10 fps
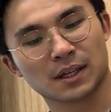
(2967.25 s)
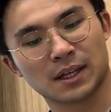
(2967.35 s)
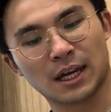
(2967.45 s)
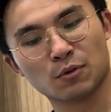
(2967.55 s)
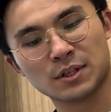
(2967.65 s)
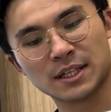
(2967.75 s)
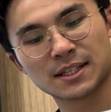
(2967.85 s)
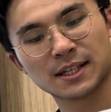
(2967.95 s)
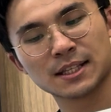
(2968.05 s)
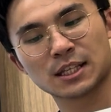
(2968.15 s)
Okay,
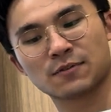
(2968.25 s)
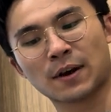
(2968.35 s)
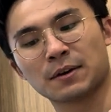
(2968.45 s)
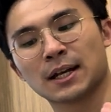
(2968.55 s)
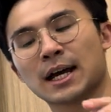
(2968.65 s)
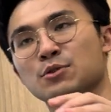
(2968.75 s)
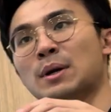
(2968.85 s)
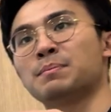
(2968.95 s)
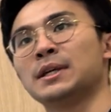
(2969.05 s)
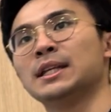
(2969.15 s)
resistance is very large
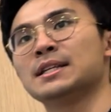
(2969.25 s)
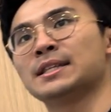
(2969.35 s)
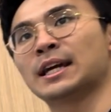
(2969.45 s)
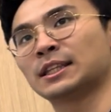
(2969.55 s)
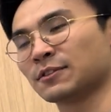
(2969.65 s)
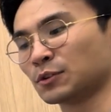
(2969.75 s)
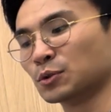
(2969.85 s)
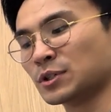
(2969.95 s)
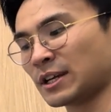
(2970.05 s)
when PD is negative 2.